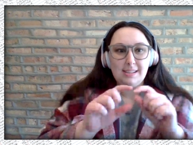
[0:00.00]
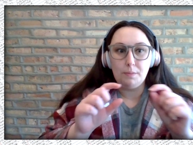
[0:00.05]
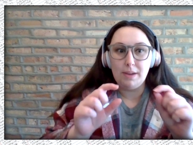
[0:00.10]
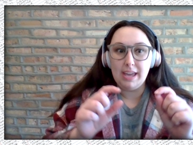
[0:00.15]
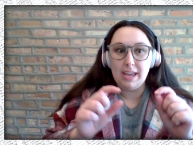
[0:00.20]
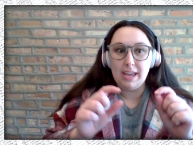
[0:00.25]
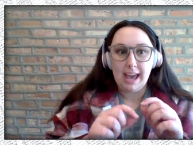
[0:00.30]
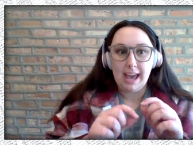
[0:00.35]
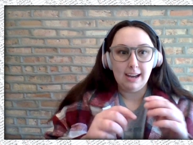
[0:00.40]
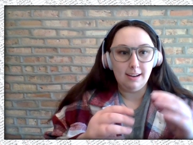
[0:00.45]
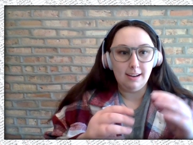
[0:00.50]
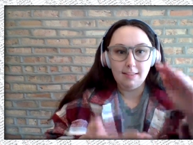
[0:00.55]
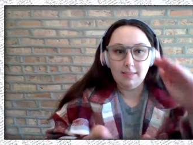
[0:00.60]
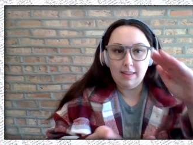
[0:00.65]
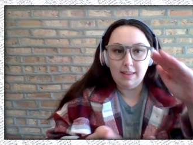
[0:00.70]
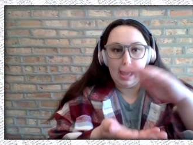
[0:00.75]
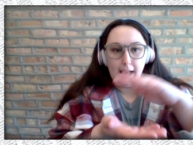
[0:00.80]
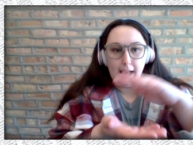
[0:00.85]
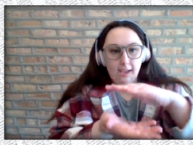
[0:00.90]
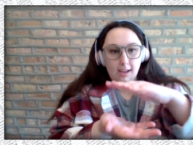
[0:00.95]
we had,
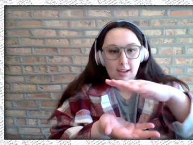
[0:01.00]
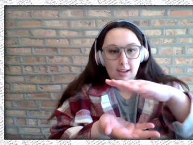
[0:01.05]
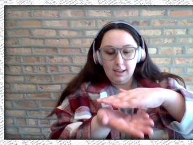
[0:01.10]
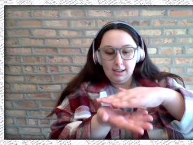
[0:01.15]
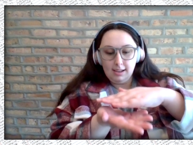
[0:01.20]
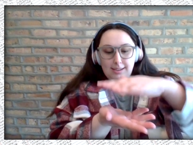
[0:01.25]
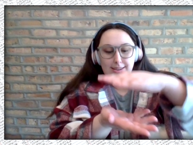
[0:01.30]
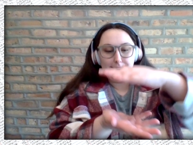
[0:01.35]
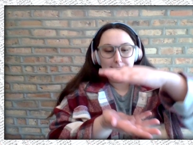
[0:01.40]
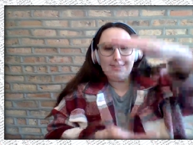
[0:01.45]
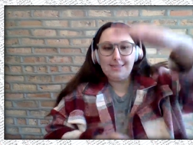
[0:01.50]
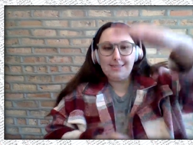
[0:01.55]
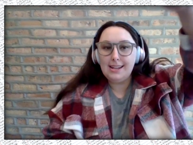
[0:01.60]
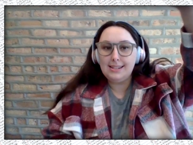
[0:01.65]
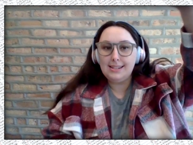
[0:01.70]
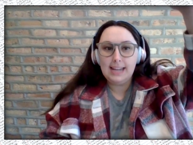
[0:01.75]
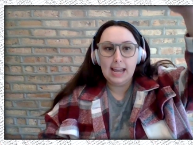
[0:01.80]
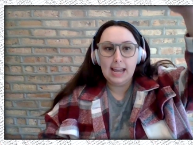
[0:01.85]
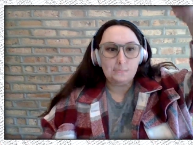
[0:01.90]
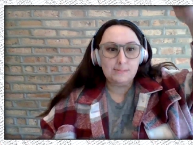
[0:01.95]
like,
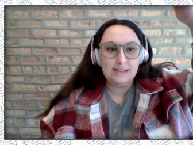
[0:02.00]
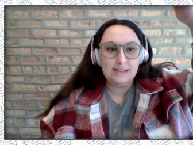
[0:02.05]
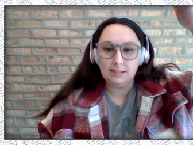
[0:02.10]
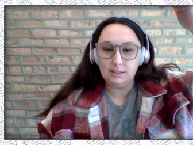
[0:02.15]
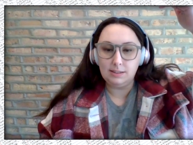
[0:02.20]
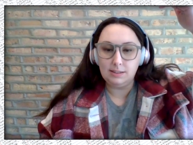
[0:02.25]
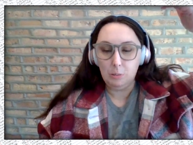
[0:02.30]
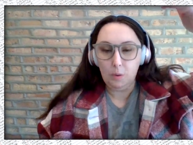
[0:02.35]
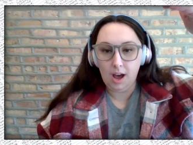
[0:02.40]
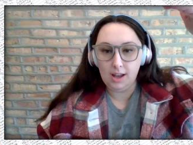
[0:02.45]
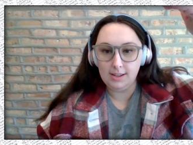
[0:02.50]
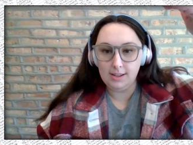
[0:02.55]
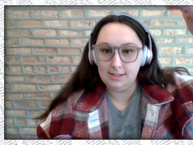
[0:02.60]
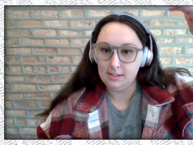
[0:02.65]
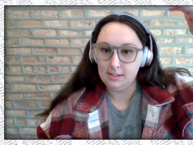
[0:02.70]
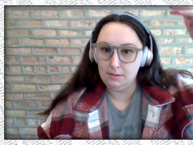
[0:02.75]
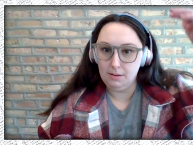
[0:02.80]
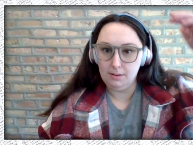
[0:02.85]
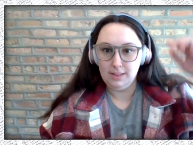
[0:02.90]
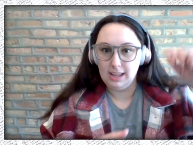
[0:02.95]
cassette tapes out the
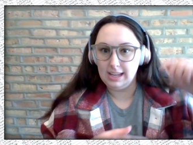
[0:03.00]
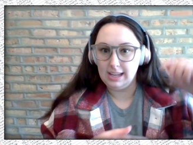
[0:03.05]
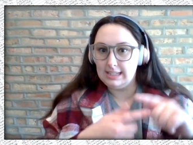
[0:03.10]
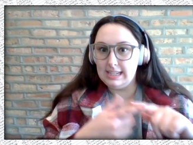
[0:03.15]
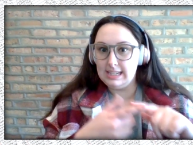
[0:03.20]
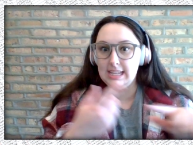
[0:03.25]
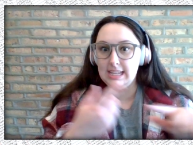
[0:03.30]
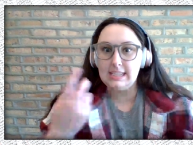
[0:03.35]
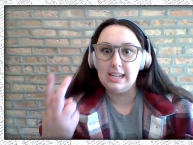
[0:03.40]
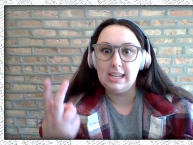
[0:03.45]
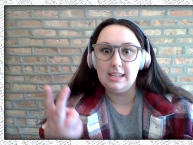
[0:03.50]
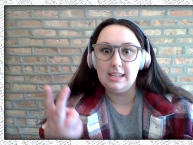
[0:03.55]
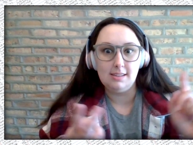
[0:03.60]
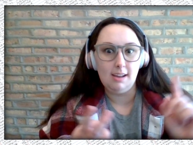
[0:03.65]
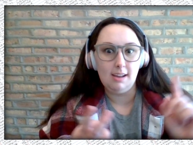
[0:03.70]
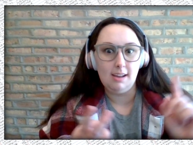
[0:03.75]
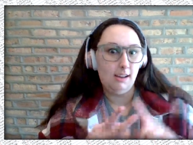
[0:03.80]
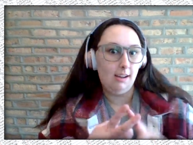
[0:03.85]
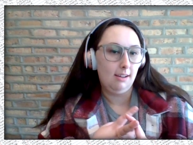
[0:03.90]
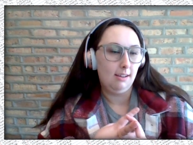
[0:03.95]
wazoo of, like, Disney
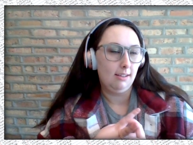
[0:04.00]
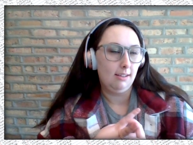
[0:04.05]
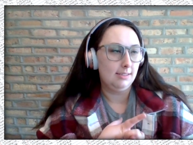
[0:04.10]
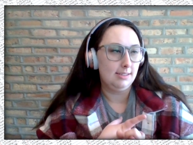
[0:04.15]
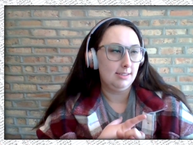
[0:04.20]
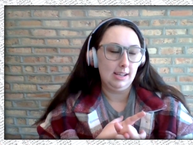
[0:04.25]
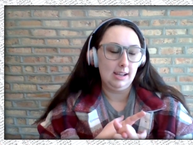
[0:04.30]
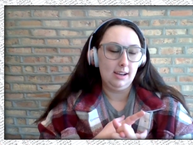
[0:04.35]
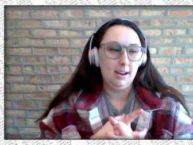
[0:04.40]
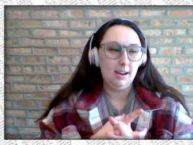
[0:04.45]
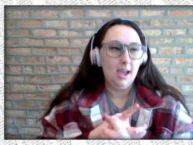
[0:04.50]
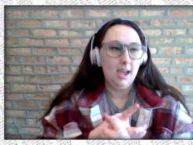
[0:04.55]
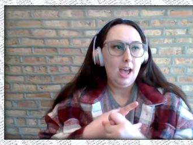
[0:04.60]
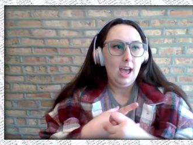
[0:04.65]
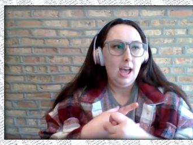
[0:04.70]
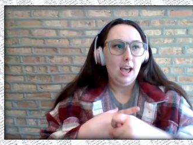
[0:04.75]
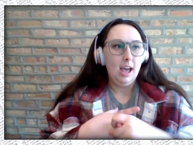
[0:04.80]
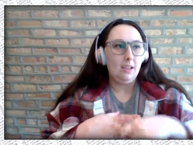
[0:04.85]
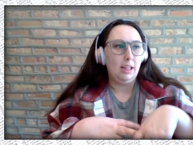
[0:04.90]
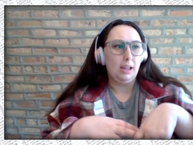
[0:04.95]
songs and,
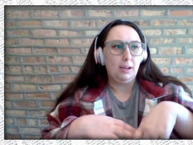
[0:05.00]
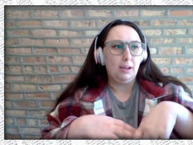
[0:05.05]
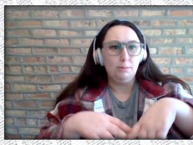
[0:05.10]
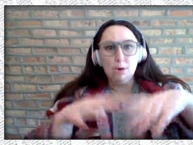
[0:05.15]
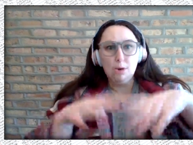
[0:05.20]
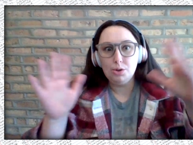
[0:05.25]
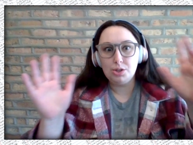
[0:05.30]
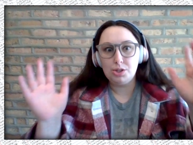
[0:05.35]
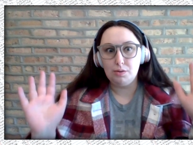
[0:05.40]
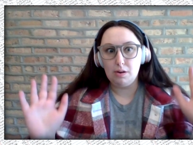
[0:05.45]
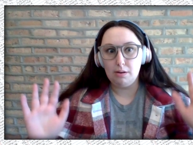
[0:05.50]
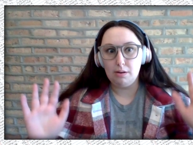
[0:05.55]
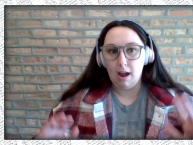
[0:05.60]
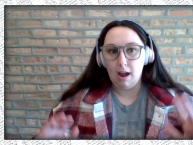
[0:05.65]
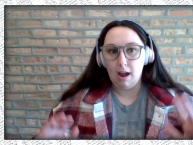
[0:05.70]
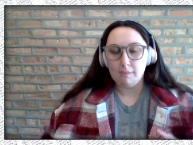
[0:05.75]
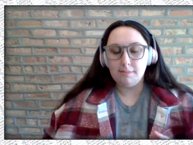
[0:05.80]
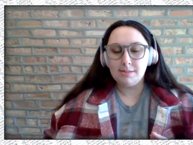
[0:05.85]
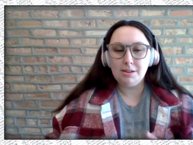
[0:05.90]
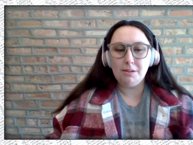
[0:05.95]
like, nursery
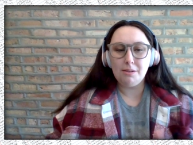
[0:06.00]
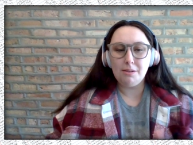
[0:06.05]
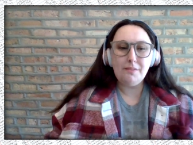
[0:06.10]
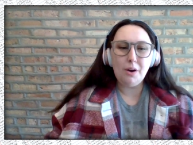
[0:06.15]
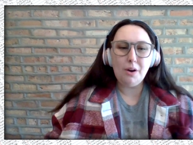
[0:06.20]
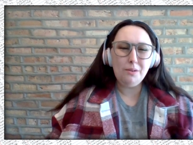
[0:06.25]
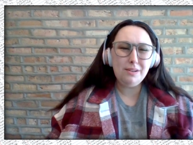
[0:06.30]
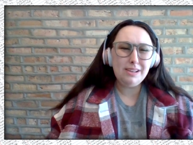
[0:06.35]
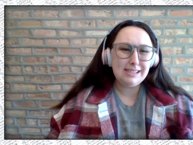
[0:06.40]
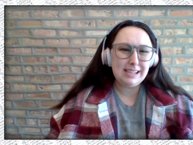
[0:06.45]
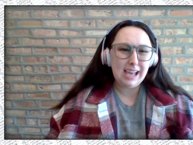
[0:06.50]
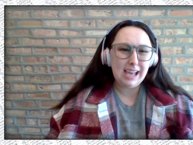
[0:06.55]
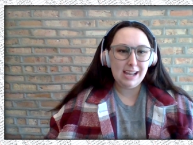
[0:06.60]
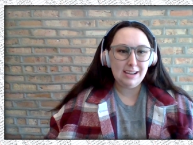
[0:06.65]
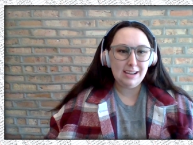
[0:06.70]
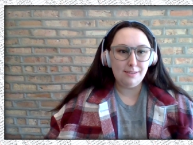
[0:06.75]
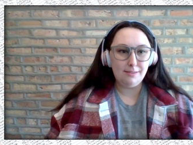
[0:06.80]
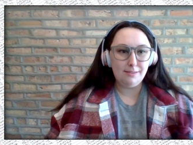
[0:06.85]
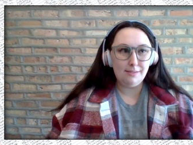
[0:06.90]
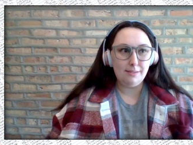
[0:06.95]
rhymes. So I've always
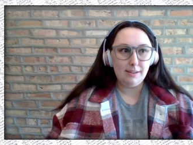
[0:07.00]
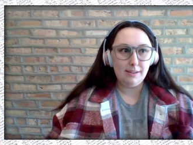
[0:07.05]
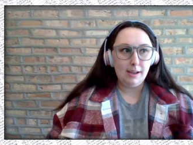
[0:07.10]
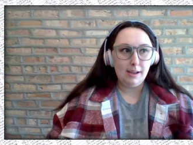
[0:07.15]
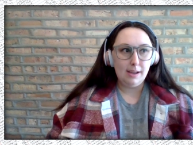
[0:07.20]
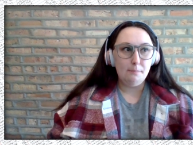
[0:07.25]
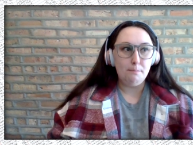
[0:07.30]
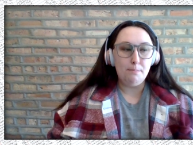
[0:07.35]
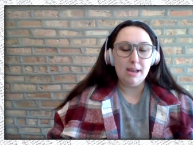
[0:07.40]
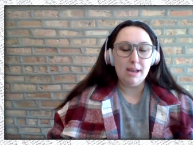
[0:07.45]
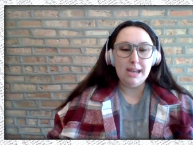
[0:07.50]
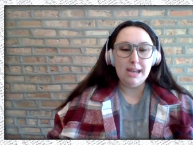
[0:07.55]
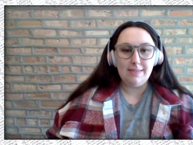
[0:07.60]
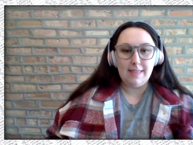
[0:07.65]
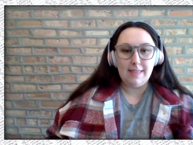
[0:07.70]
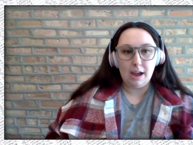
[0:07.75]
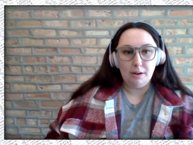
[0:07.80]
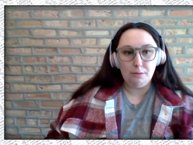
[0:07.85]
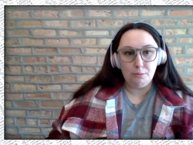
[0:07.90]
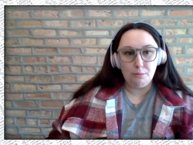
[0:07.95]
kind of been
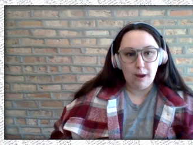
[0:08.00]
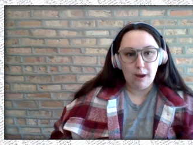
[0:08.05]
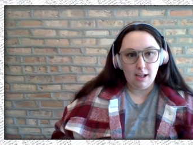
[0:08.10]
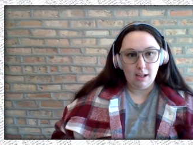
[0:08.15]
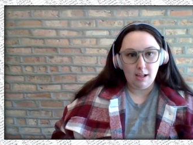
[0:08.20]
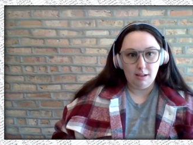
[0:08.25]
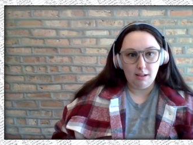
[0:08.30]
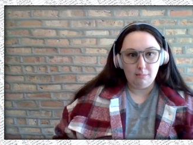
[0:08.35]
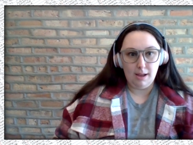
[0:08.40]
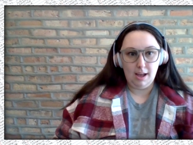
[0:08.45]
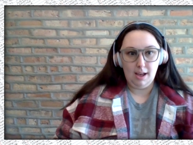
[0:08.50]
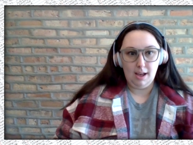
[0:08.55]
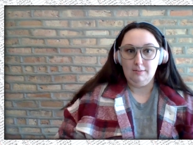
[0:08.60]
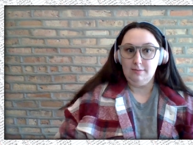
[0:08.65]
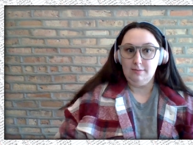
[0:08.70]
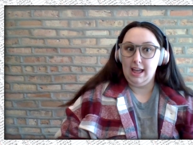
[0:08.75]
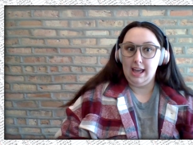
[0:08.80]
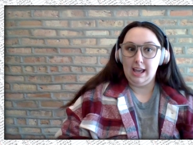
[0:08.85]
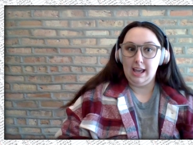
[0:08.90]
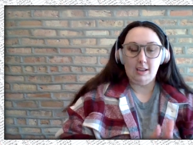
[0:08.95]
in that realm
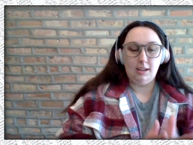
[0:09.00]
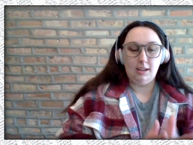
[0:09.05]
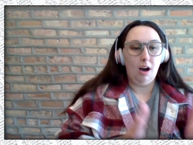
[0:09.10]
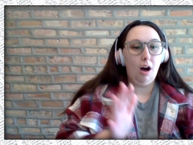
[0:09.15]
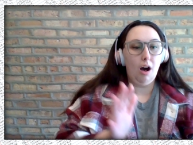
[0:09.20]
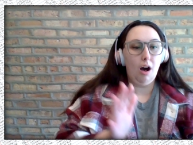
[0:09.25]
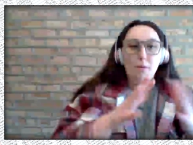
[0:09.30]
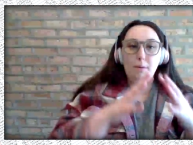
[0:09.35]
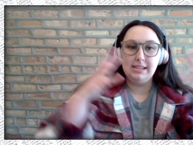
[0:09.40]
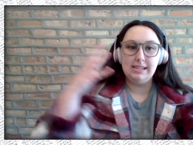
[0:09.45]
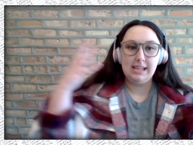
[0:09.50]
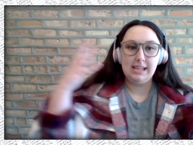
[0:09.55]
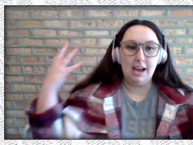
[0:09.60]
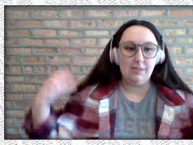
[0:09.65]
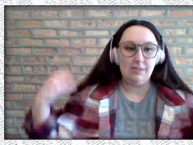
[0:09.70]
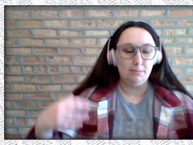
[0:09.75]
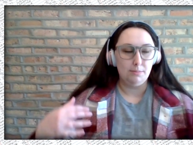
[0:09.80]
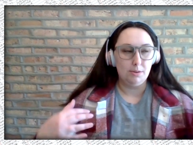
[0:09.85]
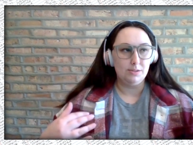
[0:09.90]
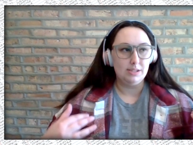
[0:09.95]
of like always
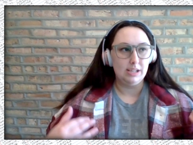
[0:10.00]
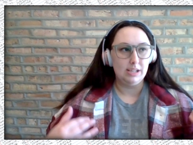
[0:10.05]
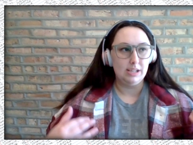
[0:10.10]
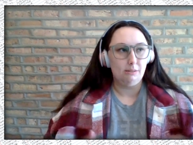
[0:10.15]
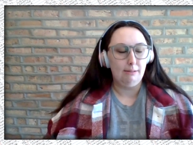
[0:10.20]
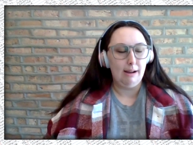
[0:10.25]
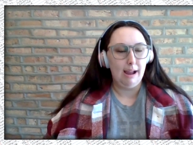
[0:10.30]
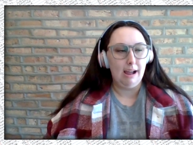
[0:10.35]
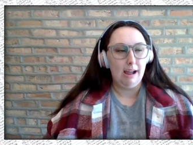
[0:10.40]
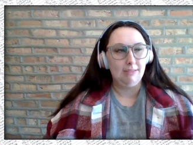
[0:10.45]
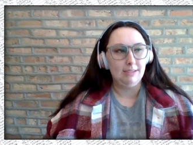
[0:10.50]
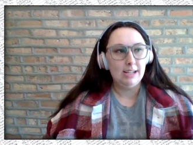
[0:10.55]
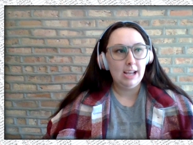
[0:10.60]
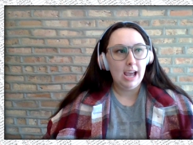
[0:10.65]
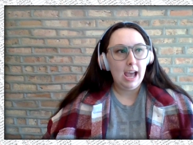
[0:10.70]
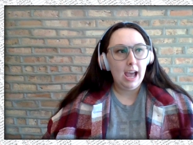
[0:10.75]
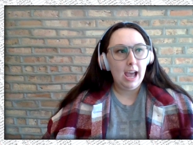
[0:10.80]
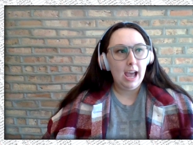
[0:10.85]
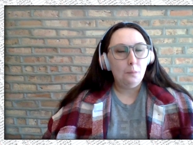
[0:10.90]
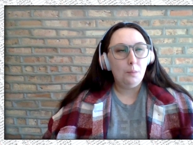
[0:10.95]
having music around.
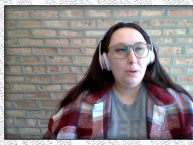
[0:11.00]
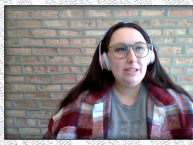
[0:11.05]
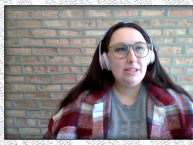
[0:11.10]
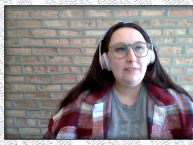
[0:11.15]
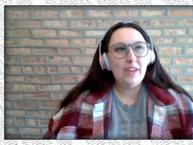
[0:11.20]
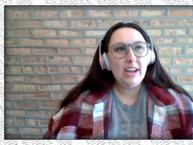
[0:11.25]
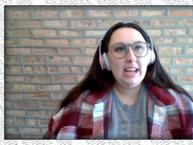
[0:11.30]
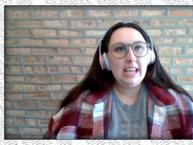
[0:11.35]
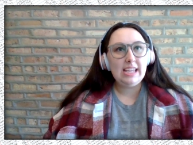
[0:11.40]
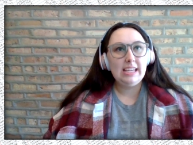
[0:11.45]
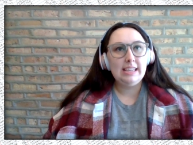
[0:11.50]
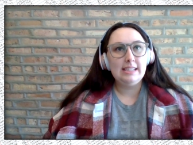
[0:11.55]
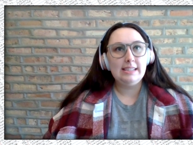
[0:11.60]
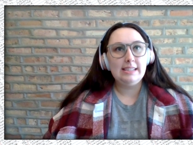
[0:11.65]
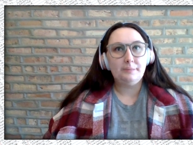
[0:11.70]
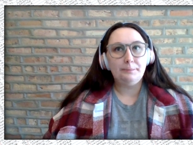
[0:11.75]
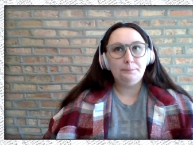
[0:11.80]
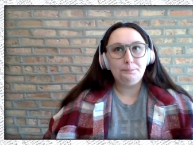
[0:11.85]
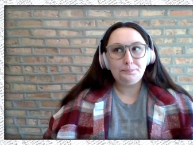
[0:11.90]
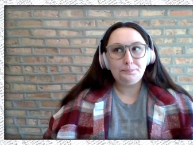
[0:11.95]
What's funny
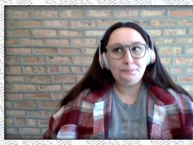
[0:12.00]
is